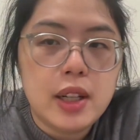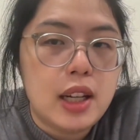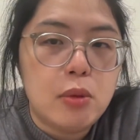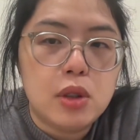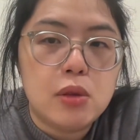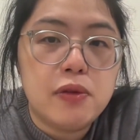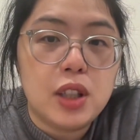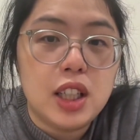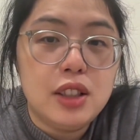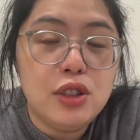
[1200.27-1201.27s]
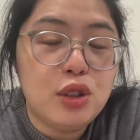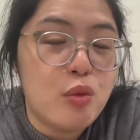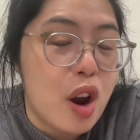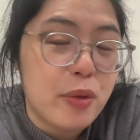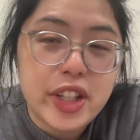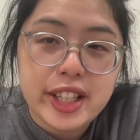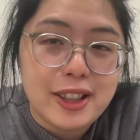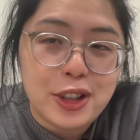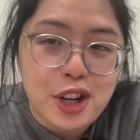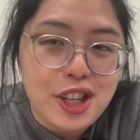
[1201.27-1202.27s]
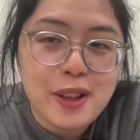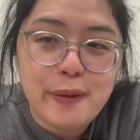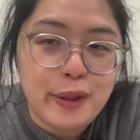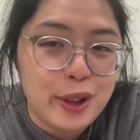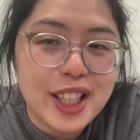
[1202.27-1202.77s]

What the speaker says: and I will go for lunch, very delicious food